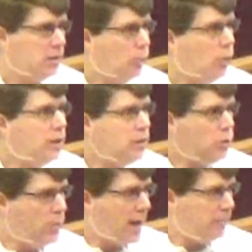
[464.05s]
the
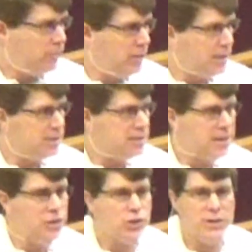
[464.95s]
one who after the
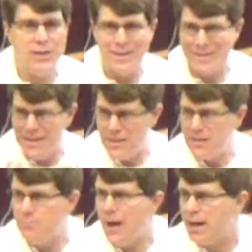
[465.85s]
ascension
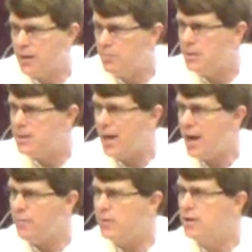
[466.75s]
ascends back up into
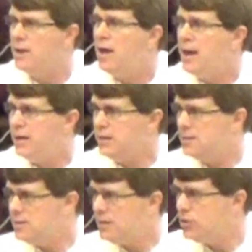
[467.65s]
heaven and
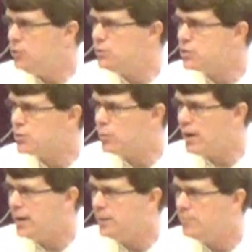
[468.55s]
continues to
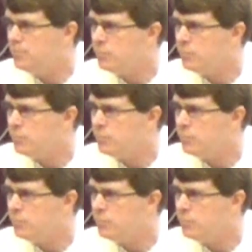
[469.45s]
reign.